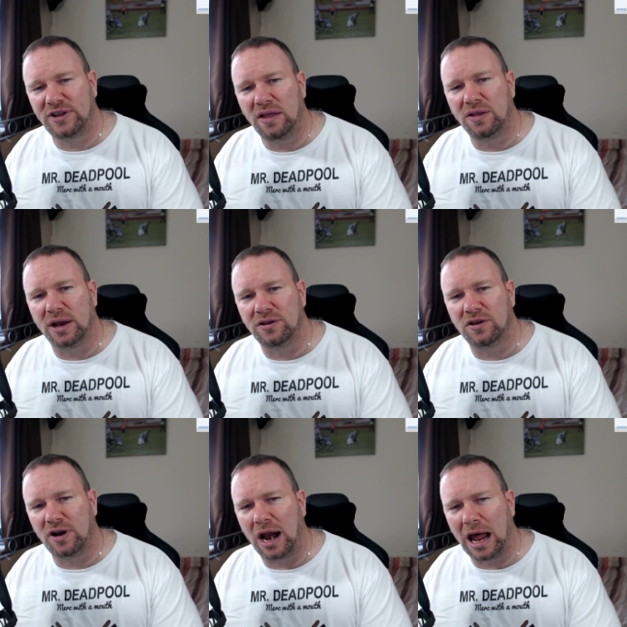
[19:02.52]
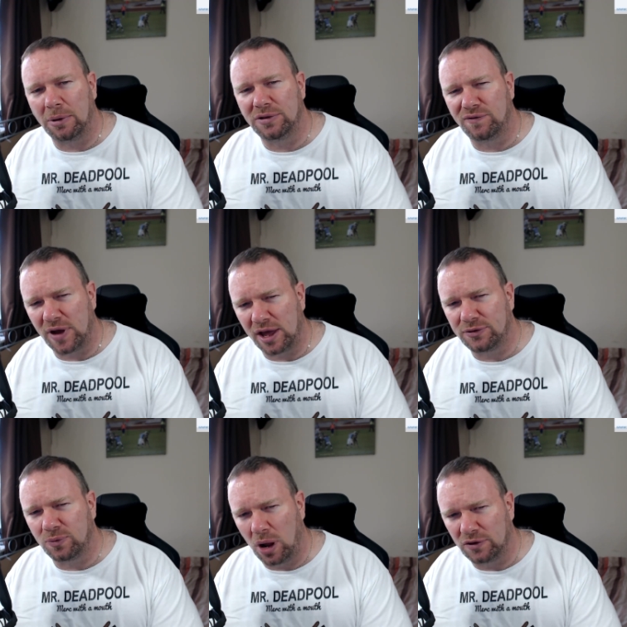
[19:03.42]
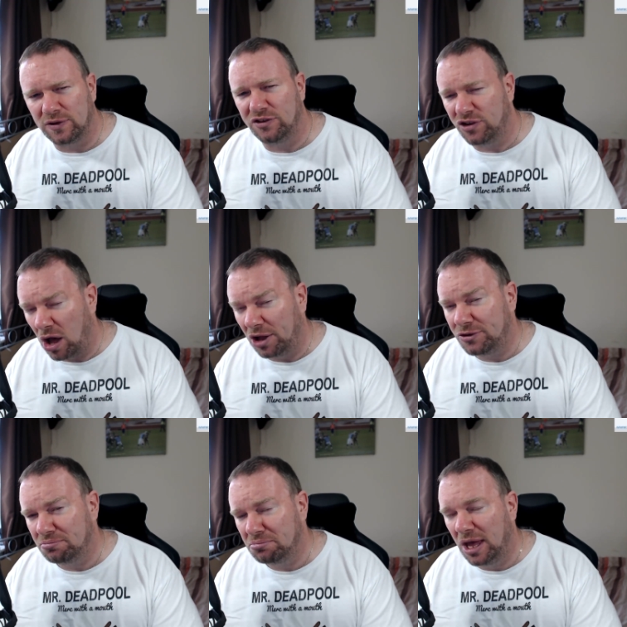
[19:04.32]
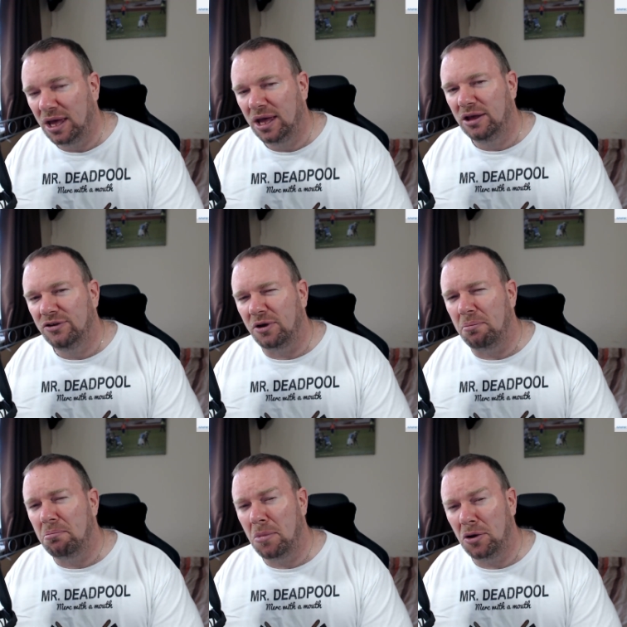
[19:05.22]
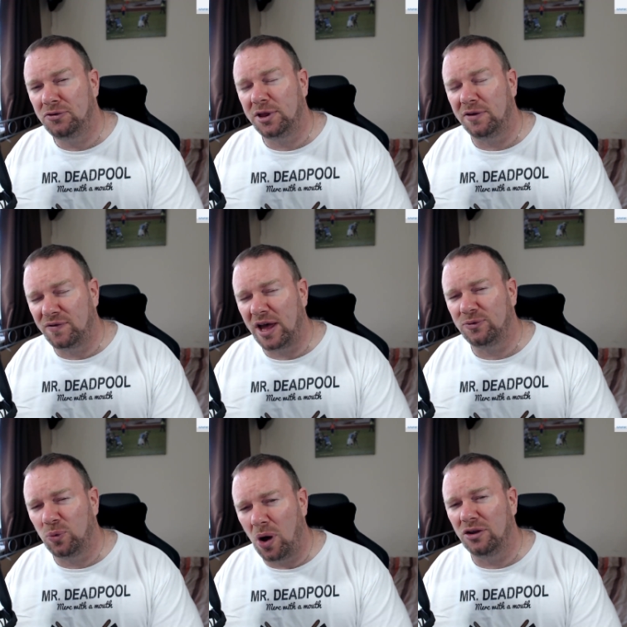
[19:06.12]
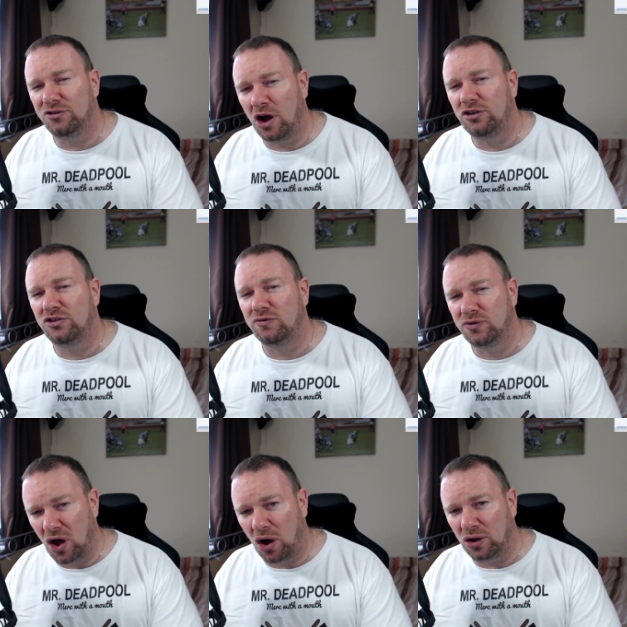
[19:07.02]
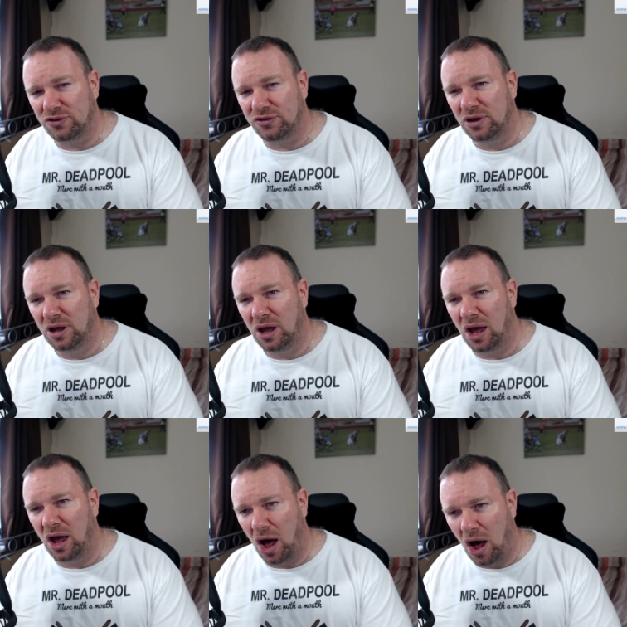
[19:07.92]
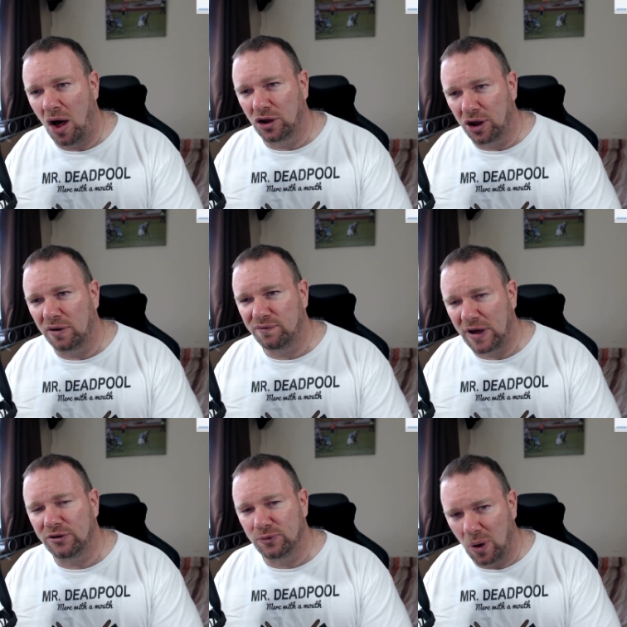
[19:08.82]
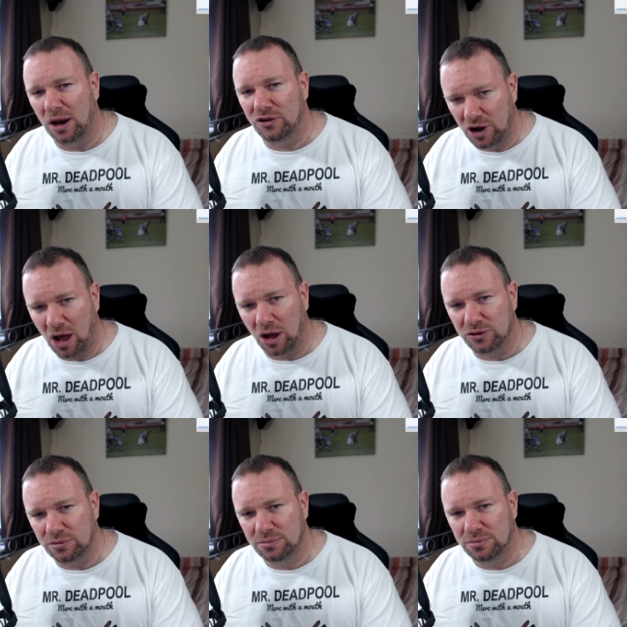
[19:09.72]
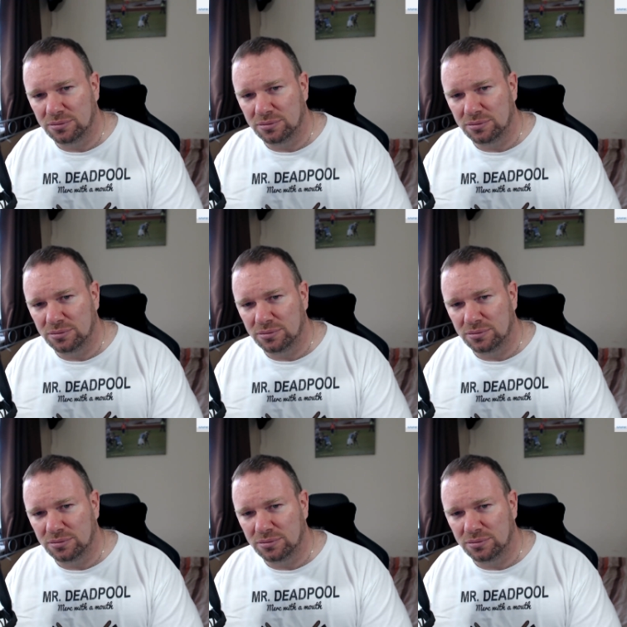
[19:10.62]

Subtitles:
standard, it doesn't allow it to fast wirelessly charge. So most of the fast wireless chargers you've got aren't going to fast wireless charge.